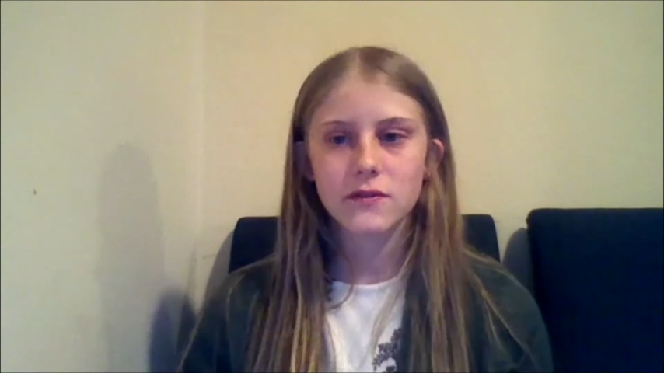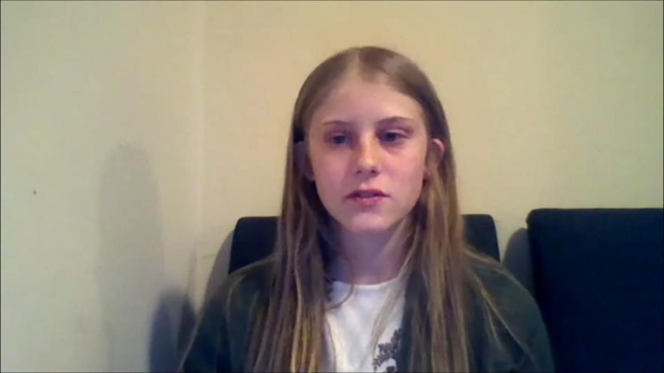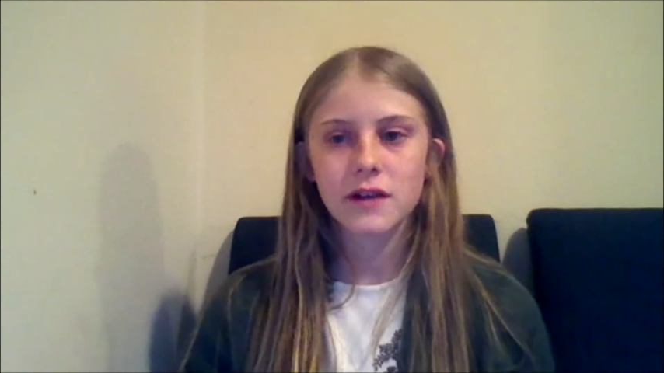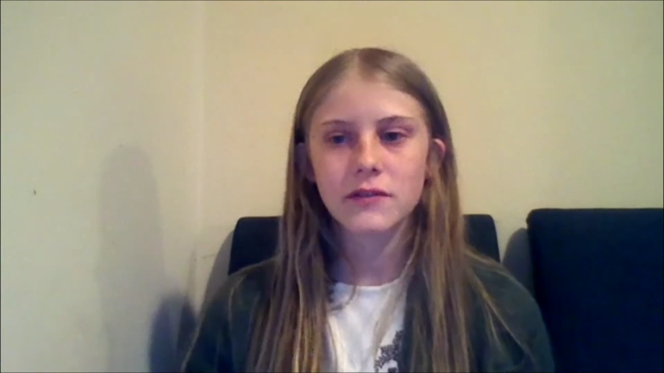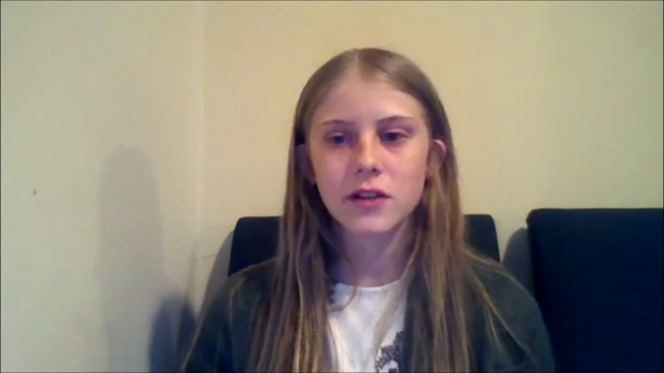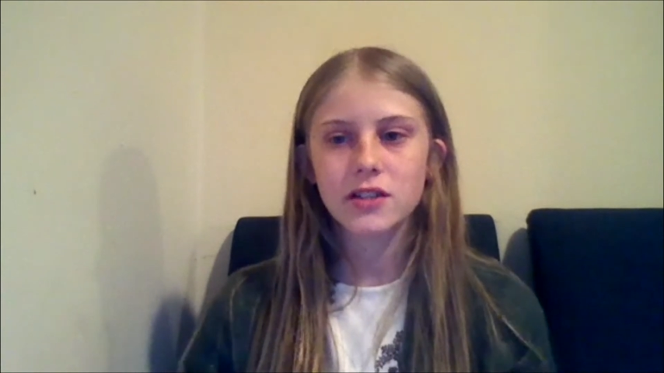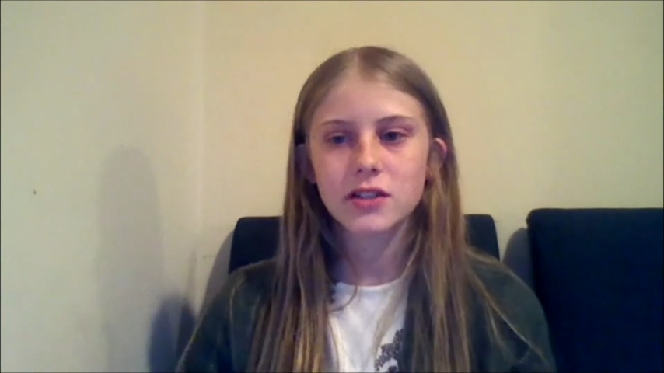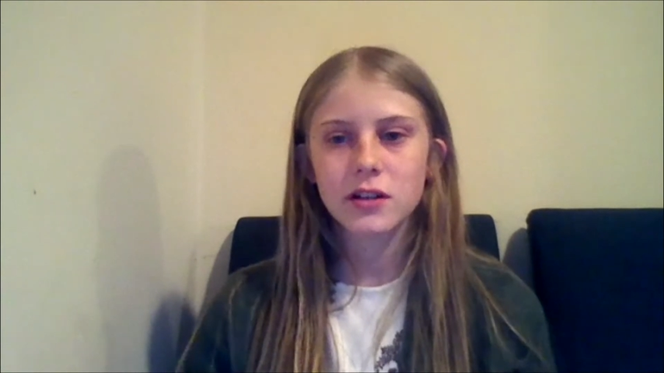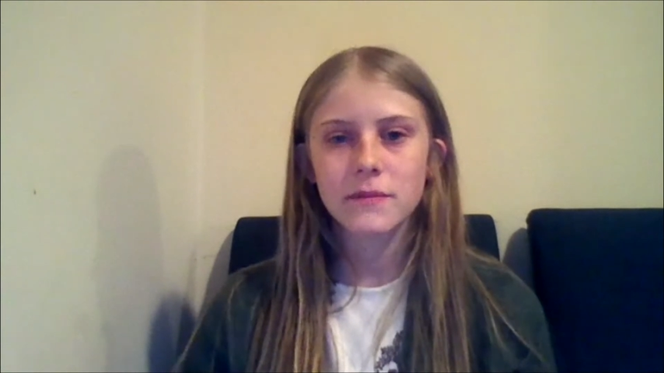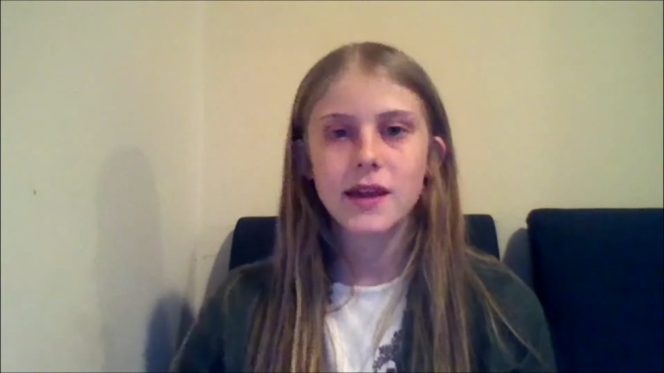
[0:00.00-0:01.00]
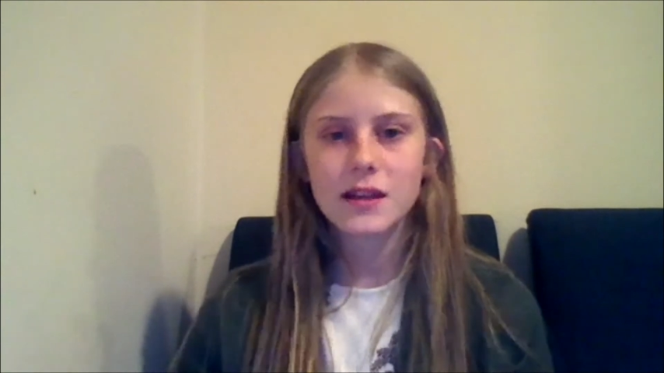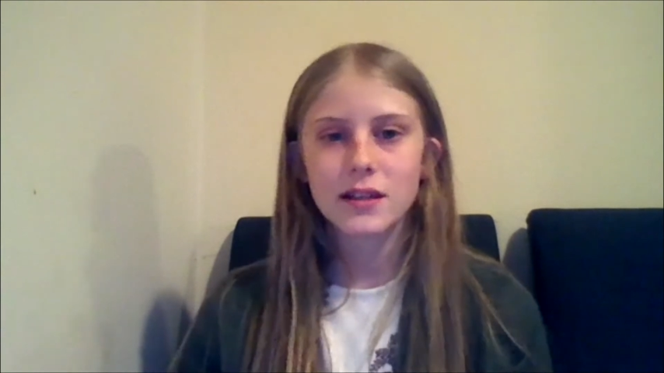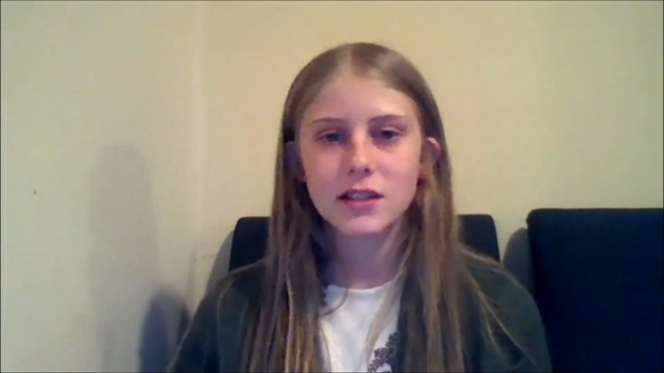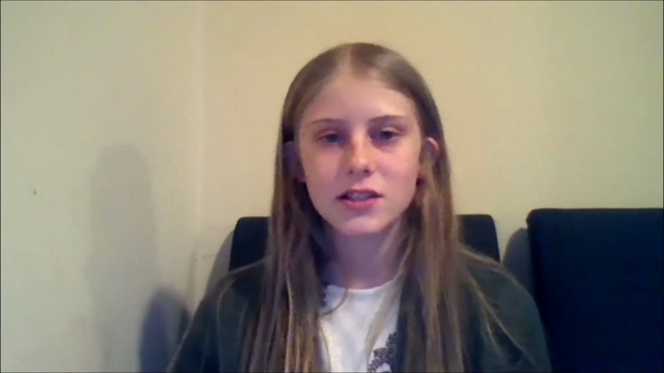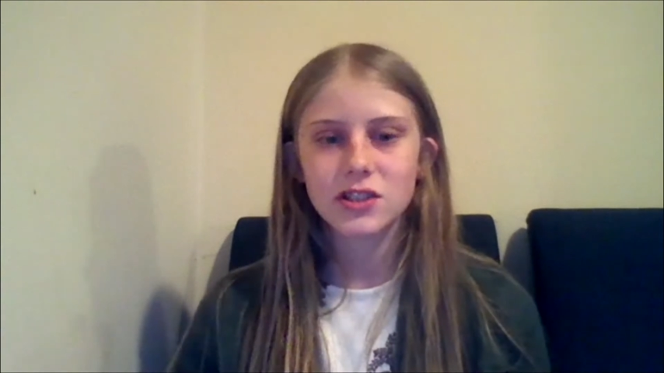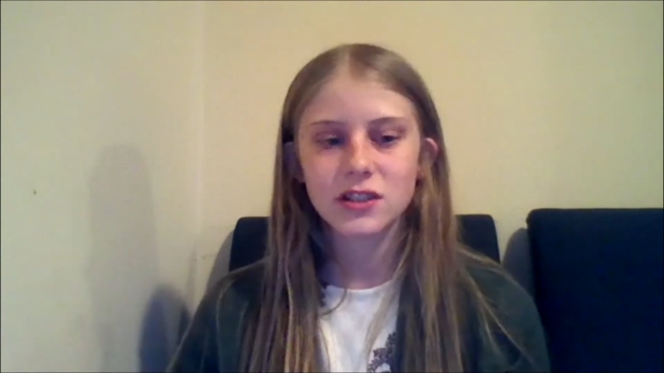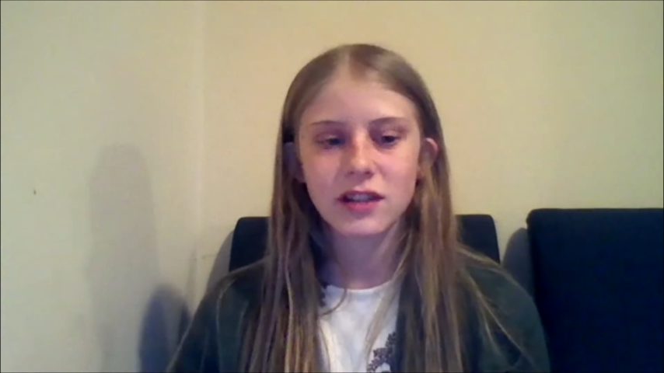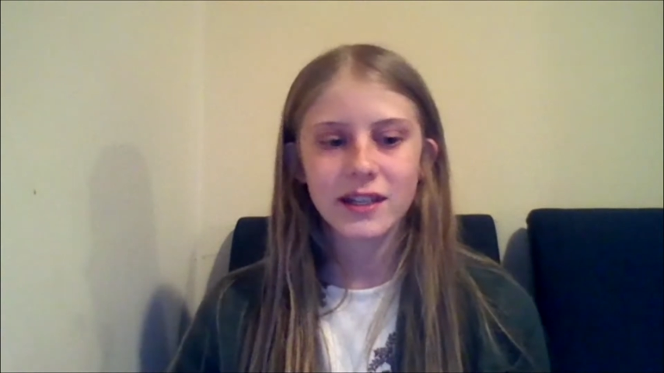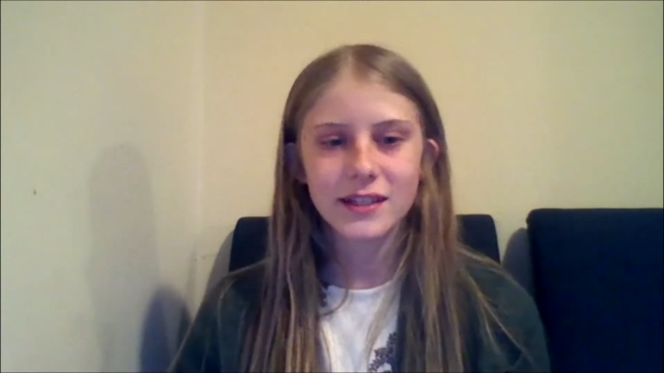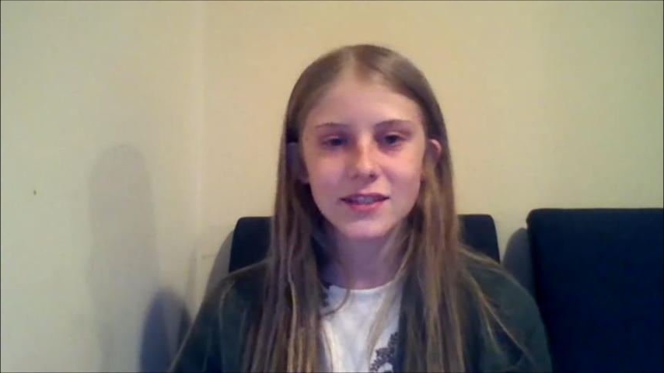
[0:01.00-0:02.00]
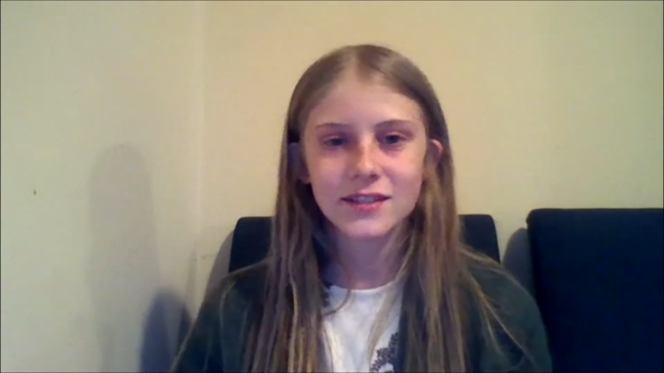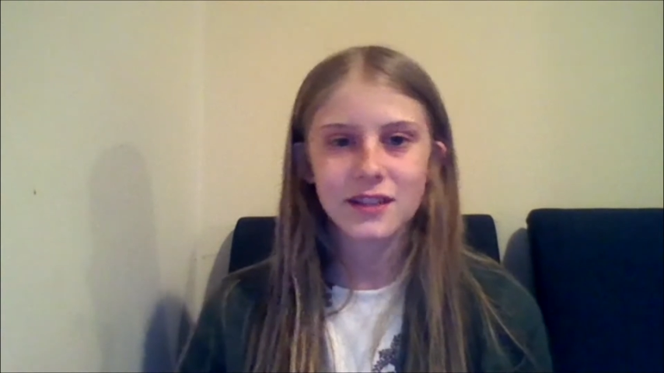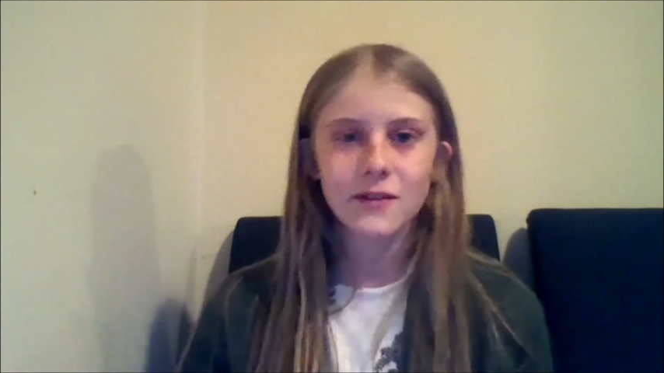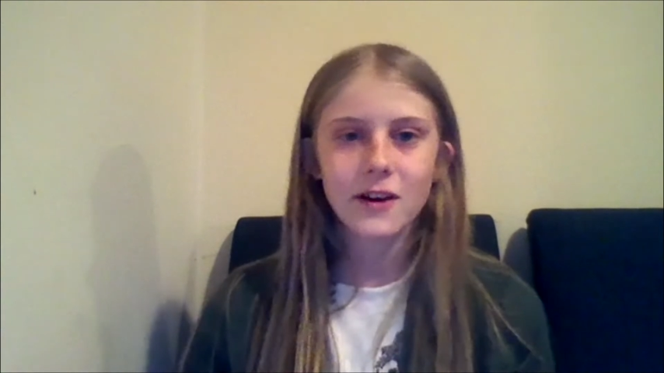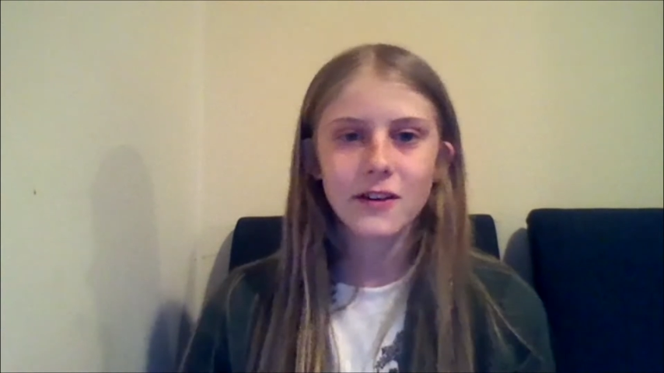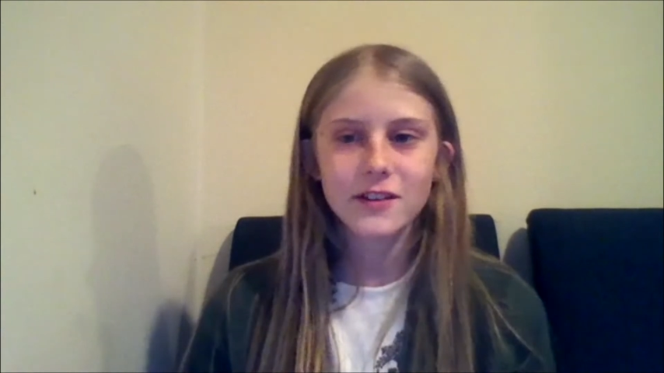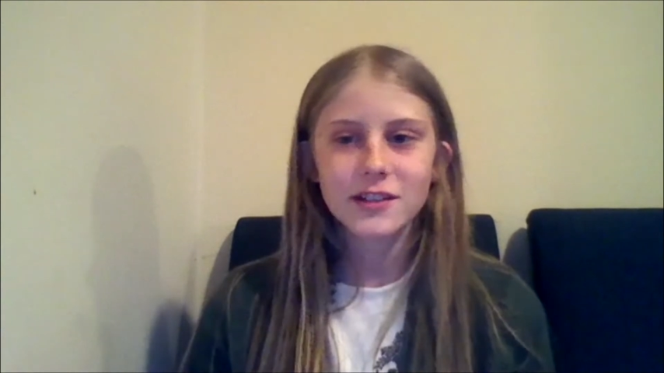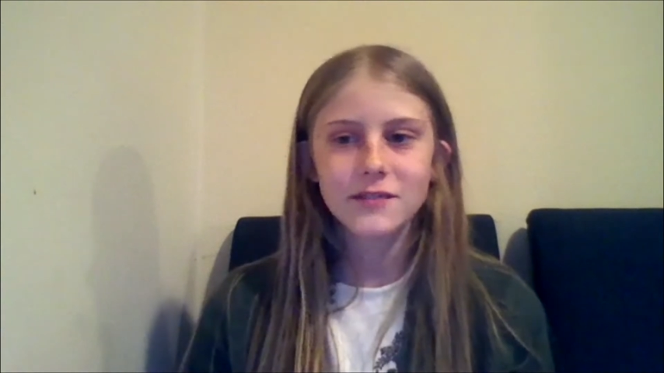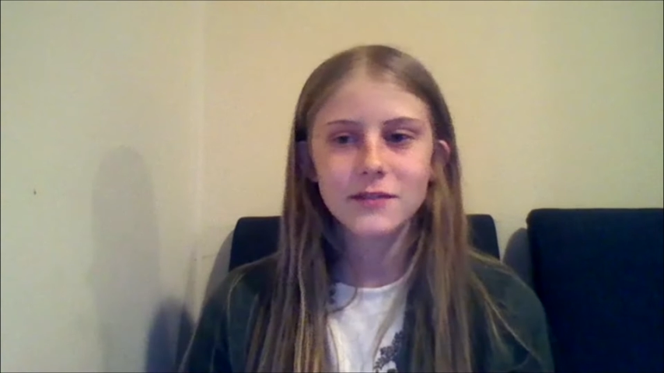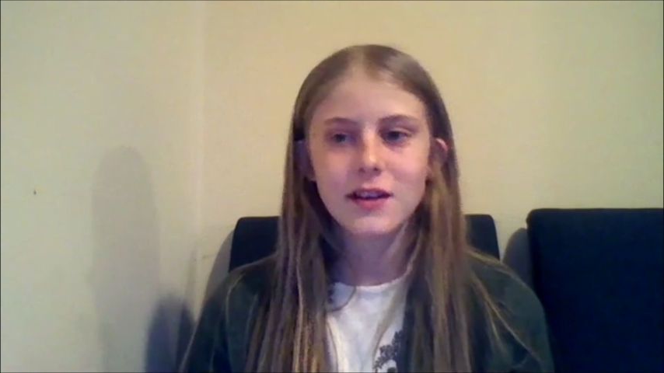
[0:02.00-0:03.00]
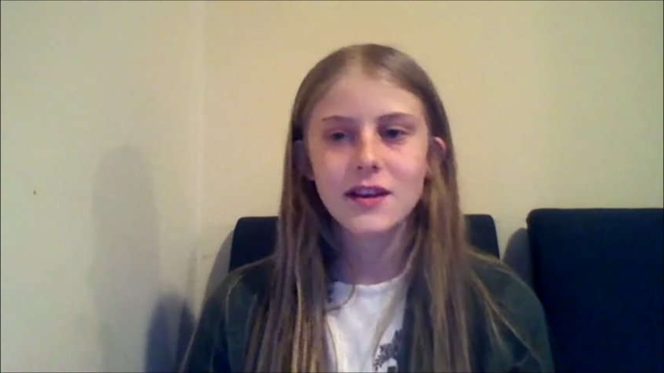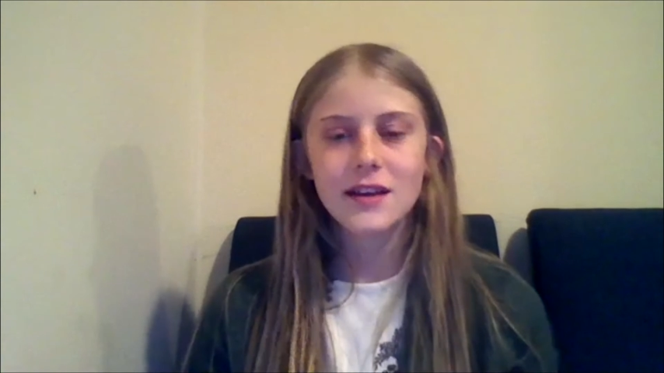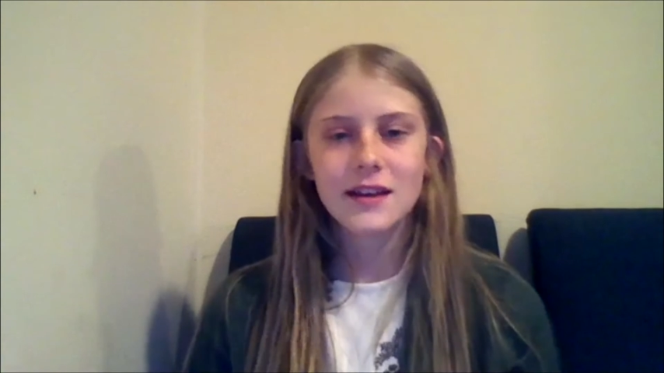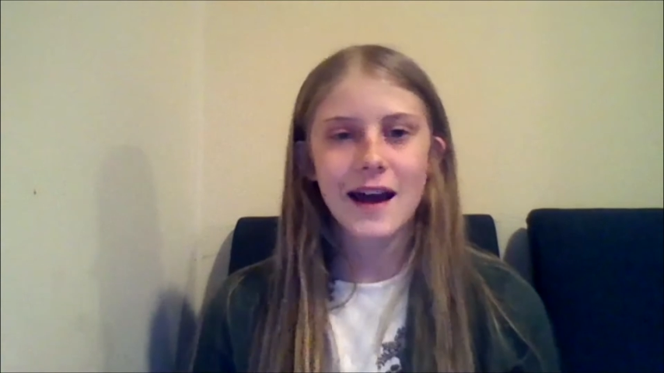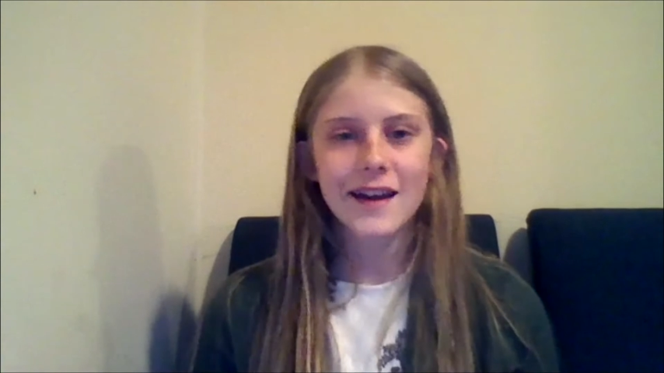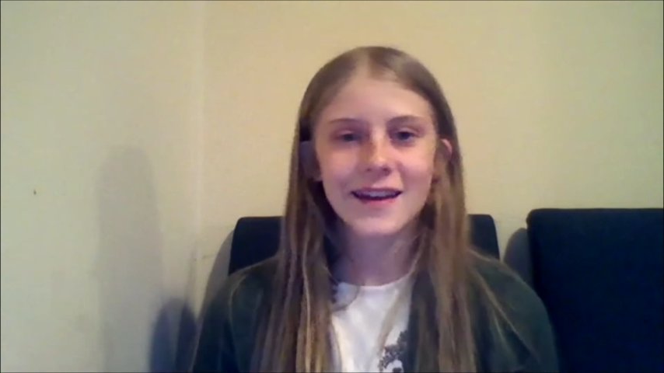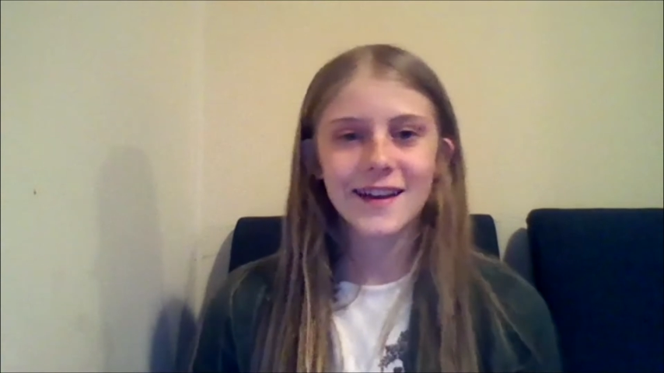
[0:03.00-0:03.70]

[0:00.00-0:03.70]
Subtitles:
So after I started making it and she liked it, she's like, "Oh, you're good at it."